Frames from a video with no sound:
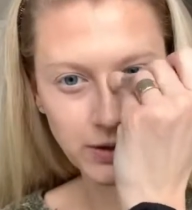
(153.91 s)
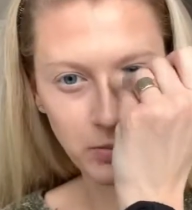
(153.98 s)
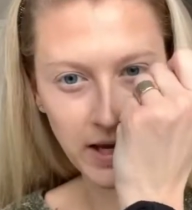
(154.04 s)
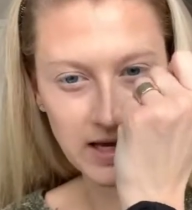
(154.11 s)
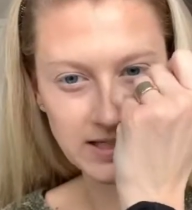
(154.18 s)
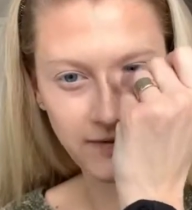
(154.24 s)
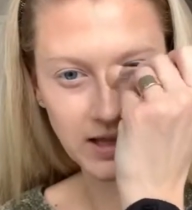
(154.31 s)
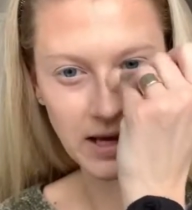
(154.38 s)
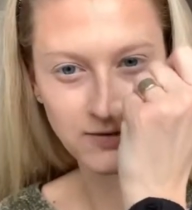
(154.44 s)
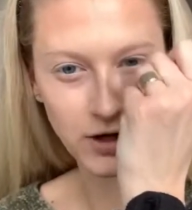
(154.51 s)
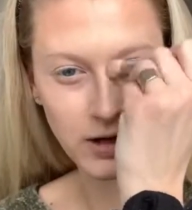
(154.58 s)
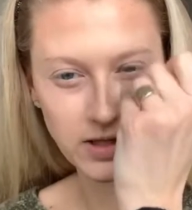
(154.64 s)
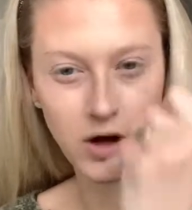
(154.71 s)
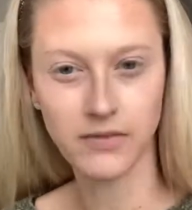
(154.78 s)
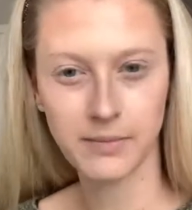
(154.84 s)
Both work
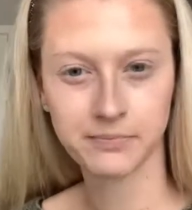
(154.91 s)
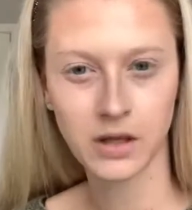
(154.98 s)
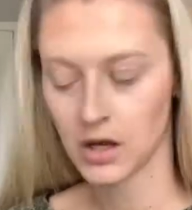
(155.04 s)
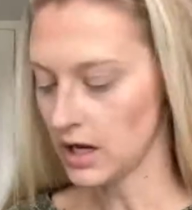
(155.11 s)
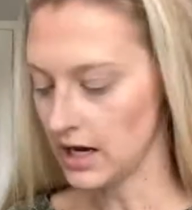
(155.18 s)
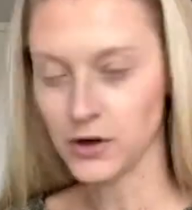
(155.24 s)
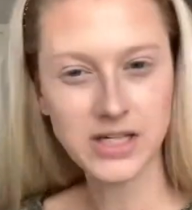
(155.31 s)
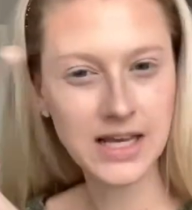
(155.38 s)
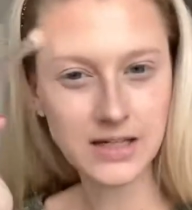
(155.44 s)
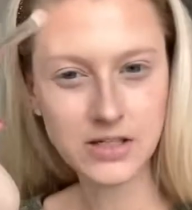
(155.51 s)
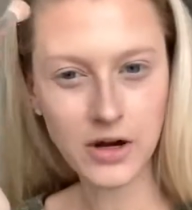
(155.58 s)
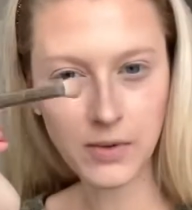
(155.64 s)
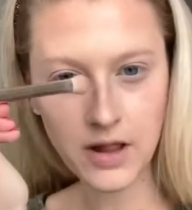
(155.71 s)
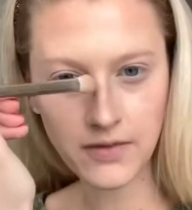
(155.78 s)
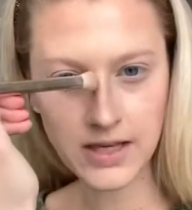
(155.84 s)
great. I just
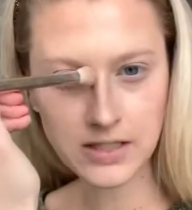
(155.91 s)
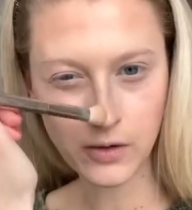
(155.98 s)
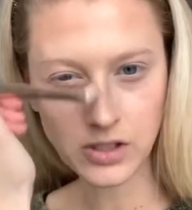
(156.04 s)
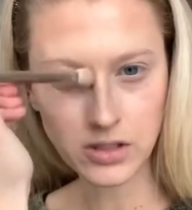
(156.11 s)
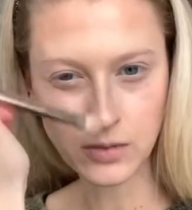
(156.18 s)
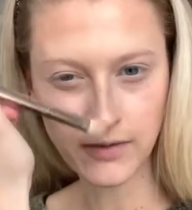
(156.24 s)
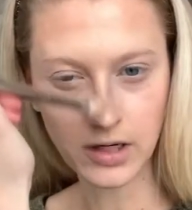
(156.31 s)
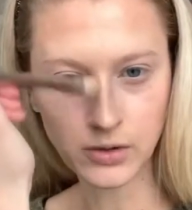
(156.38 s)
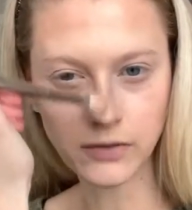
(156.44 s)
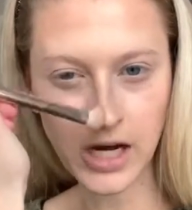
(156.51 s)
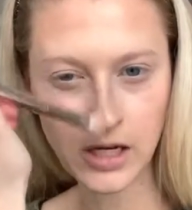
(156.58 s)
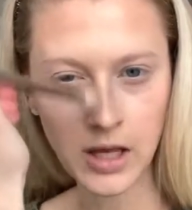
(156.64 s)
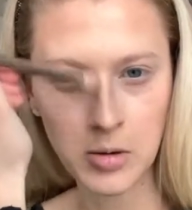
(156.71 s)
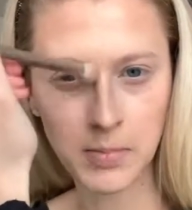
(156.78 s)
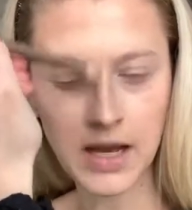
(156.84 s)
already had this one in my
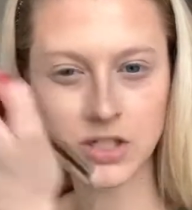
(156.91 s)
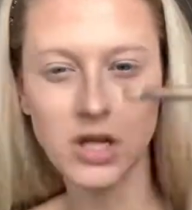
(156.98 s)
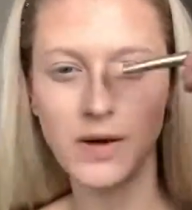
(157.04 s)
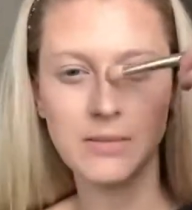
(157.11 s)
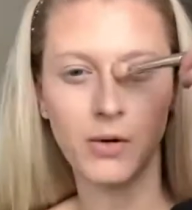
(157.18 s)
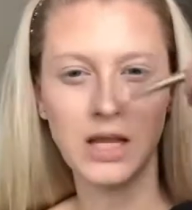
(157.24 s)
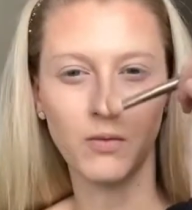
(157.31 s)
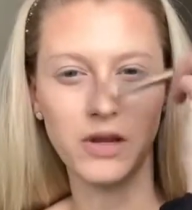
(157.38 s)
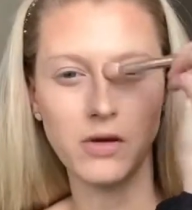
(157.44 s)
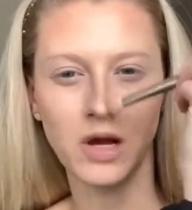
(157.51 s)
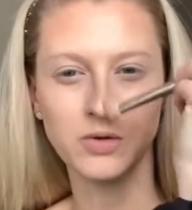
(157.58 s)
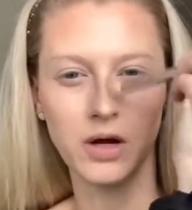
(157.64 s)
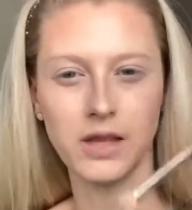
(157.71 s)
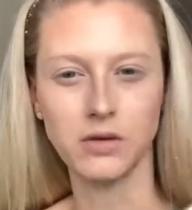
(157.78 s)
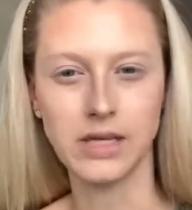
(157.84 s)
hand, so that's what I am
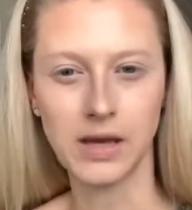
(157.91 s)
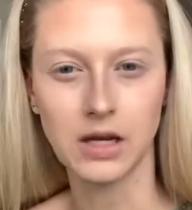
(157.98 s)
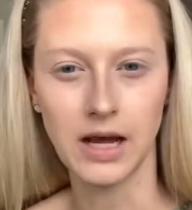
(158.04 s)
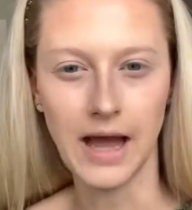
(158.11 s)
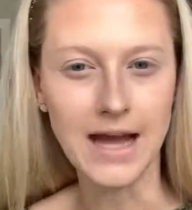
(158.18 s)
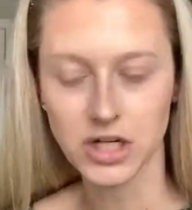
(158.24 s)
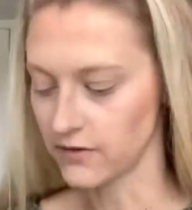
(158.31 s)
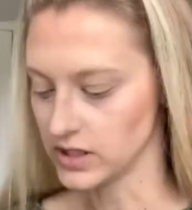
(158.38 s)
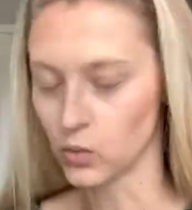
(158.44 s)
going with.